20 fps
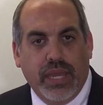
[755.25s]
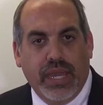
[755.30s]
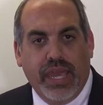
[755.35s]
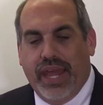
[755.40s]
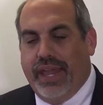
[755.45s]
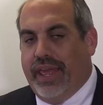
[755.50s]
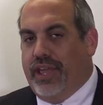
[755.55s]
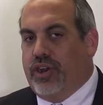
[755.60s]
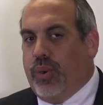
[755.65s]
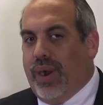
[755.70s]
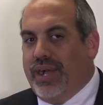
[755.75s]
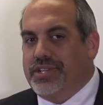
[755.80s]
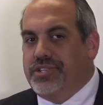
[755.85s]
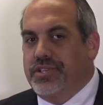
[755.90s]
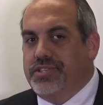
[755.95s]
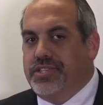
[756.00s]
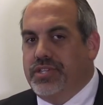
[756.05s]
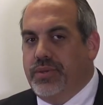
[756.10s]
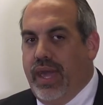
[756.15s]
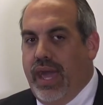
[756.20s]
Any
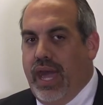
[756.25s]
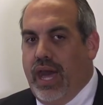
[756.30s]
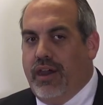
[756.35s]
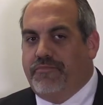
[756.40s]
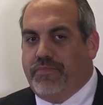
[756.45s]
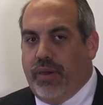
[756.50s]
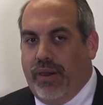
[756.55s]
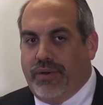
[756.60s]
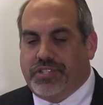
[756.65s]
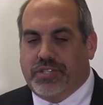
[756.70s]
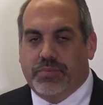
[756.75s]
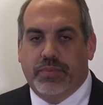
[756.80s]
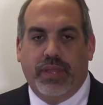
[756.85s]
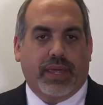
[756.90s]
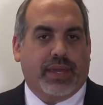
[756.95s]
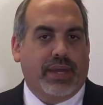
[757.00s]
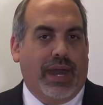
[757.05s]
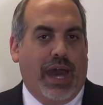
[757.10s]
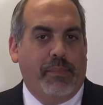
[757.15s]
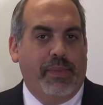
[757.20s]
questions you have, post them in the
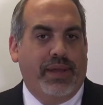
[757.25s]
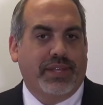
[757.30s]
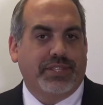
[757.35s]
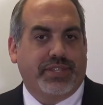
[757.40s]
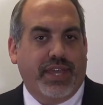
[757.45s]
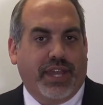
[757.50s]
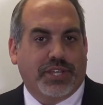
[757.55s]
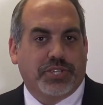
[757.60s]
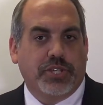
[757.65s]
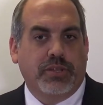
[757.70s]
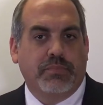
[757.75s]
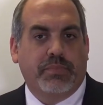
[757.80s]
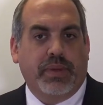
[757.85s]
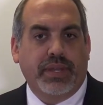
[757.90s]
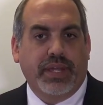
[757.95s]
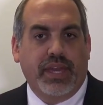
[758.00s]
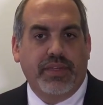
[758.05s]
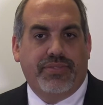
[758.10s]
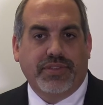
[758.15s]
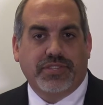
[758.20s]
comment section
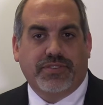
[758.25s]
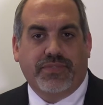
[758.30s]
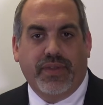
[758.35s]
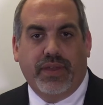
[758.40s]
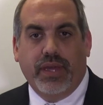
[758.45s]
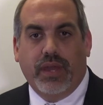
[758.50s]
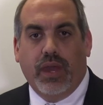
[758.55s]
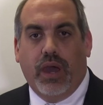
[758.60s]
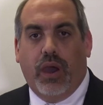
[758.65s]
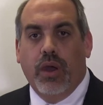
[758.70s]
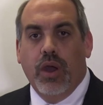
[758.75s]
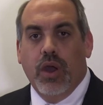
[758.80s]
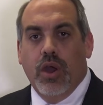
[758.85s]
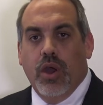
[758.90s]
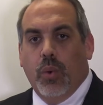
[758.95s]
beneath this video.